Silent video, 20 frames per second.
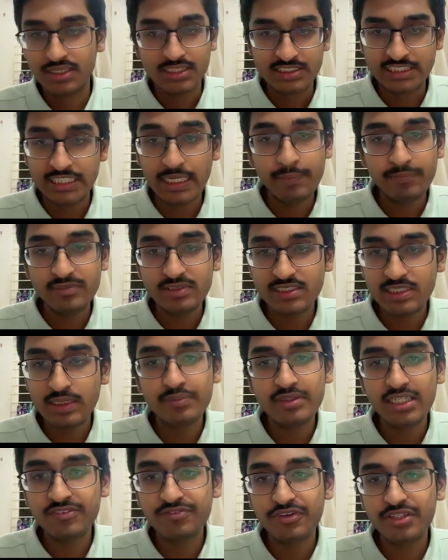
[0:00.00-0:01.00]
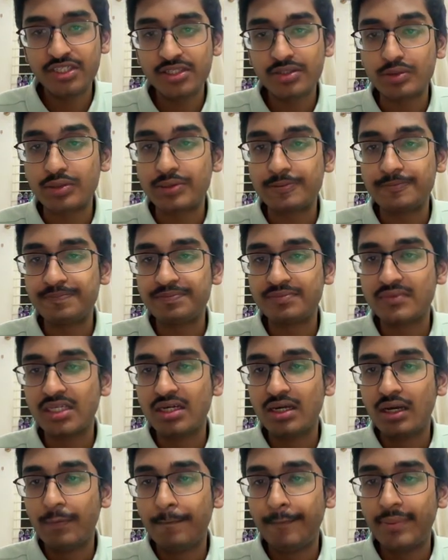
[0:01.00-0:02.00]
Same thing for here.
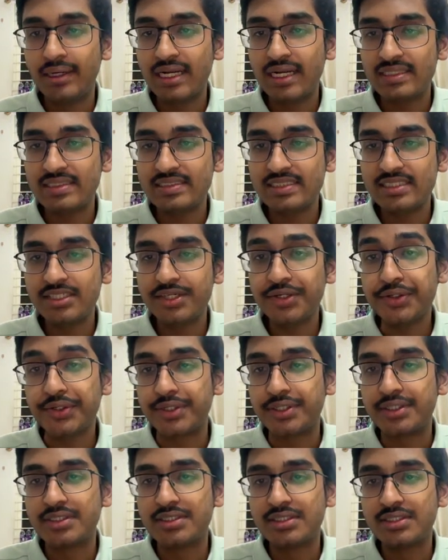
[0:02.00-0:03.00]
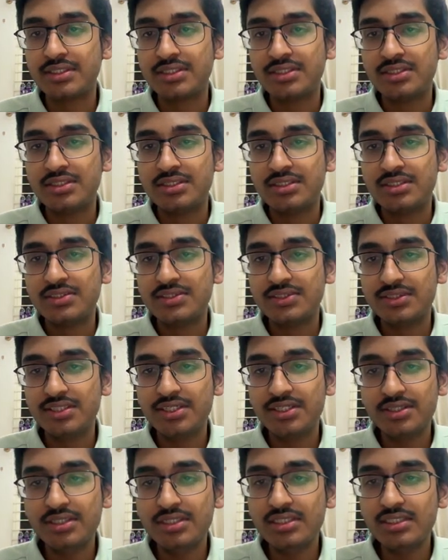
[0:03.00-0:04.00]
But let's see here. So
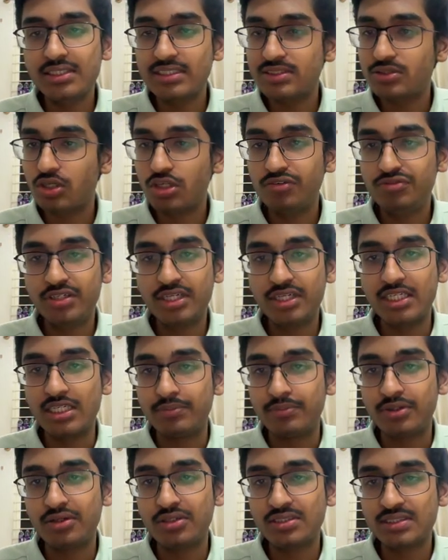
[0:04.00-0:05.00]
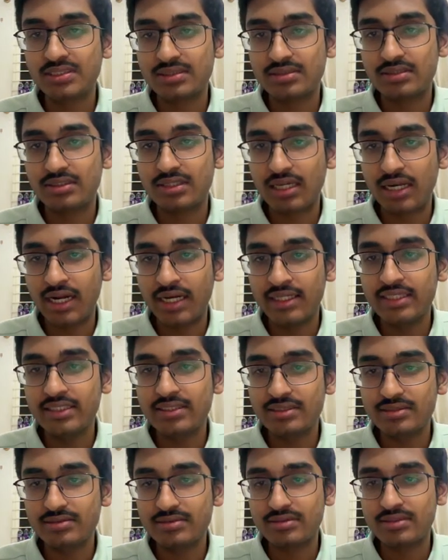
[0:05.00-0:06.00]
here is sort of tricky because I think
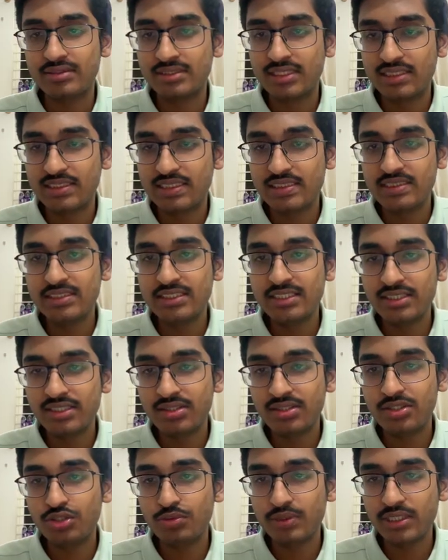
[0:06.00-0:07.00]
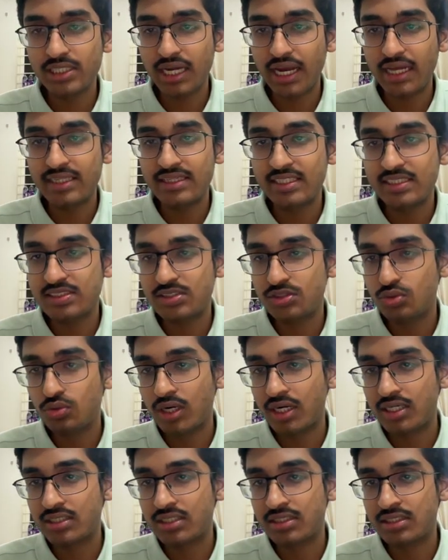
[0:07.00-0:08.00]
this is nearer to me and these two
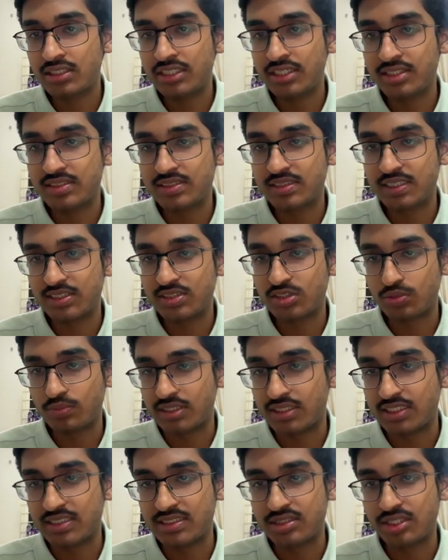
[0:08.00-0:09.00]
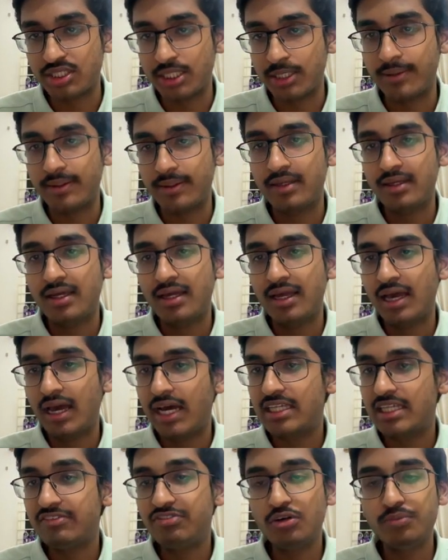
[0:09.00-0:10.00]
are the nearest things to me, these three,
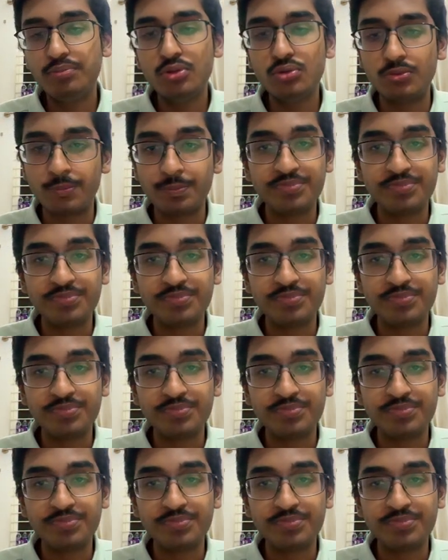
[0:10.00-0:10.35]
and therefore blue.